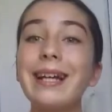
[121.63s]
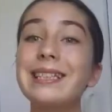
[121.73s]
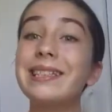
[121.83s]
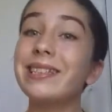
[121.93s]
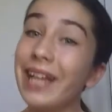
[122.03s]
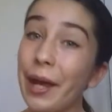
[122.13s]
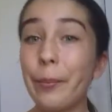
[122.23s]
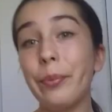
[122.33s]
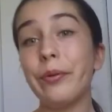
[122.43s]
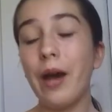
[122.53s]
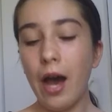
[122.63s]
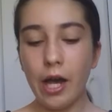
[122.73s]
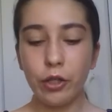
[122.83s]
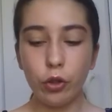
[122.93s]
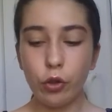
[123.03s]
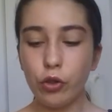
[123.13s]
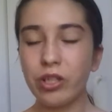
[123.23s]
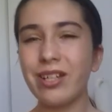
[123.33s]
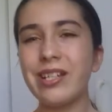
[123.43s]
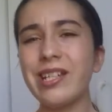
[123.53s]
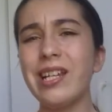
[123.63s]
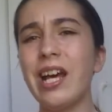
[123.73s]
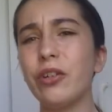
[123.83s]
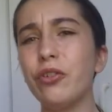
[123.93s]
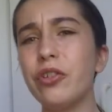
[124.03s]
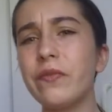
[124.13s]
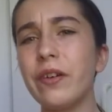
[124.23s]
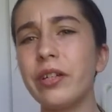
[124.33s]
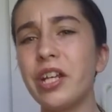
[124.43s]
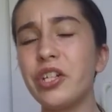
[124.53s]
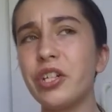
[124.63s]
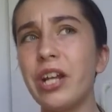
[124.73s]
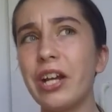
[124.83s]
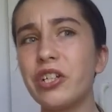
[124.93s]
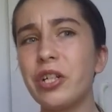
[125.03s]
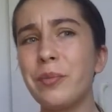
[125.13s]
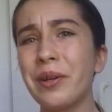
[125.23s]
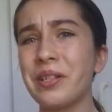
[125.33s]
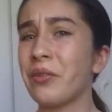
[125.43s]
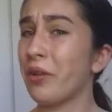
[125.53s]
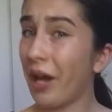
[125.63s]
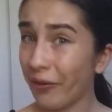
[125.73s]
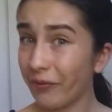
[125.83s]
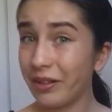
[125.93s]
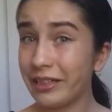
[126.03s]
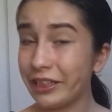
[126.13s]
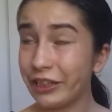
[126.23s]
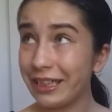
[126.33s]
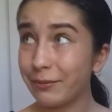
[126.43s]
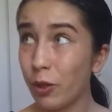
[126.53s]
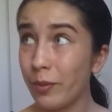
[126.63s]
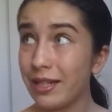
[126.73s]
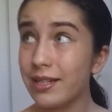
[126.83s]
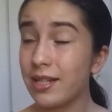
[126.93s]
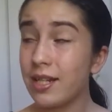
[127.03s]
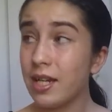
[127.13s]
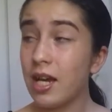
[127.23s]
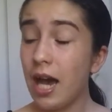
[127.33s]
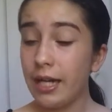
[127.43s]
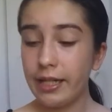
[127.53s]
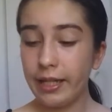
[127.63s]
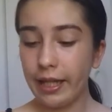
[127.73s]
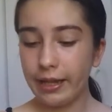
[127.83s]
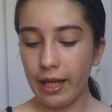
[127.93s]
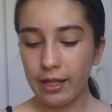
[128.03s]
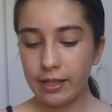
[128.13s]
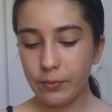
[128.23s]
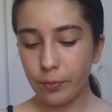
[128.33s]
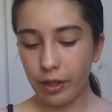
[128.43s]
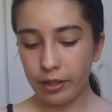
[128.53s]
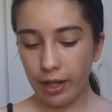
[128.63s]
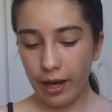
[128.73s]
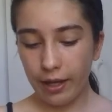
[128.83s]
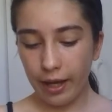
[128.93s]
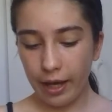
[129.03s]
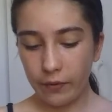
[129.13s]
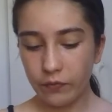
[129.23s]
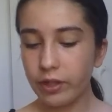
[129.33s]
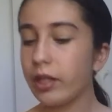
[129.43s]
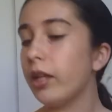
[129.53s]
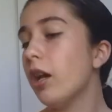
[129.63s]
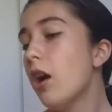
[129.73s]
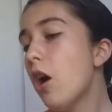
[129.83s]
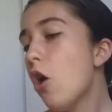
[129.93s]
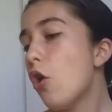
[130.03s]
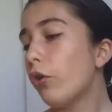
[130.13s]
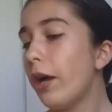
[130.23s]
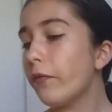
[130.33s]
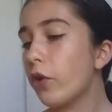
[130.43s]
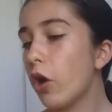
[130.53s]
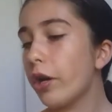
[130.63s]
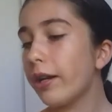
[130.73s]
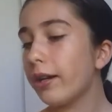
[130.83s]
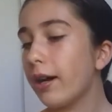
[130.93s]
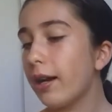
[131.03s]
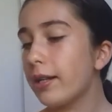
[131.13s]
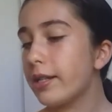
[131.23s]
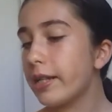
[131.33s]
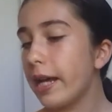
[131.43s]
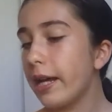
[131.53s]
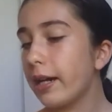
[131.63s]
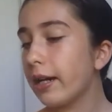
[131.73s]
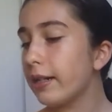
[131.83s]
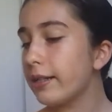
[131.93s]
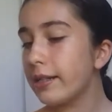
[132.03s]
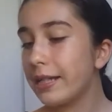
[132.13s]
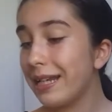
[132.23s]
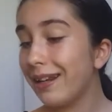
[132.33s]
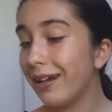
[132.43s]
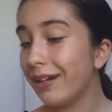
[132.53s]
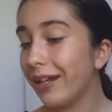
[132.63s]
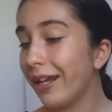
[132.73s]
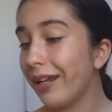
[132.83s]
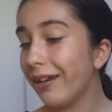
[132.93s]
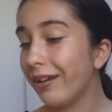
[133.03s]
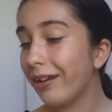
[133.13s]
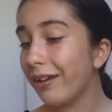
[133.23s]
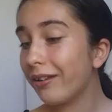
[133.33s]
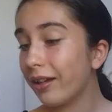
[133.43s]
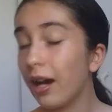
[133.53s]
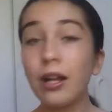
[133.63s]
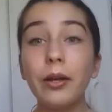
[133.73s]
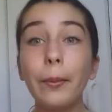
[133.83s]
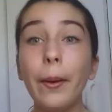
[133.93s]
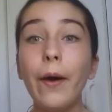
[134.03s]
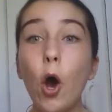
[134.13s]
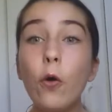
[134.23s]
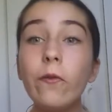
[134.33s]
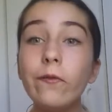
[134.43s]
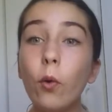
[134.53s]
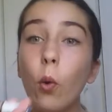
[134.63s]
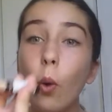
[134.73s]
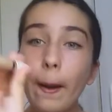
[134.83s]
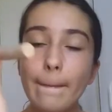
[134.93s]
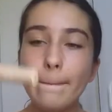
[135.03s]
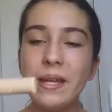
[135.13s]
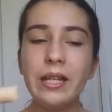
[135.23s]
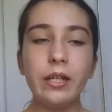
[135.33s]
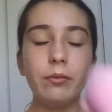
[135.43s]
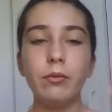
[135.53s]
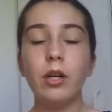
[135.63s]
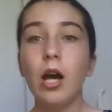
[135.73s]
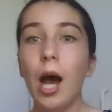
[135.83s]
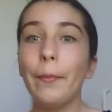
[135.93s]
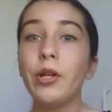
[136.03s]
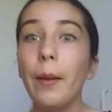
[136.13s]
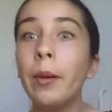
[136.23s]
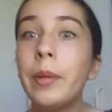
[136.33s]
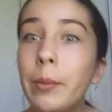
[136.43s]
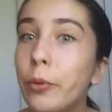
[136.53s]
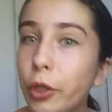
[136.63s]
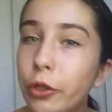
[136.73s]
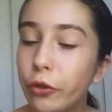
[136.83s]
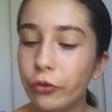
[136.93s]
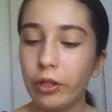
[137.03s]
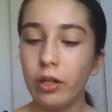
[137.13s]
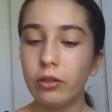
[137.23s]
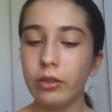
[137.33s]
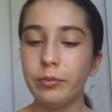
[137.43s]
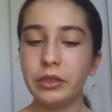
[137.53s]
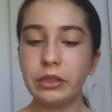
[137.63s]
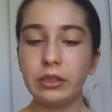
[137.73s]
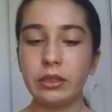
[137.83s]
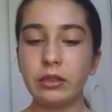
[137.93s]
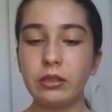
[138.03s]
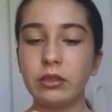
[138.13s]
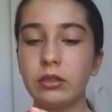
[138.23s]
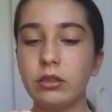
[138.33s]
Next step, I use concealer. I don't use foundation actually, because I don't have foundation at the moment. I need to get that, but I have the Revlon Color Stay Concealer in the color 04 medium. I'm gonna be a beauty guru now. Let me just like,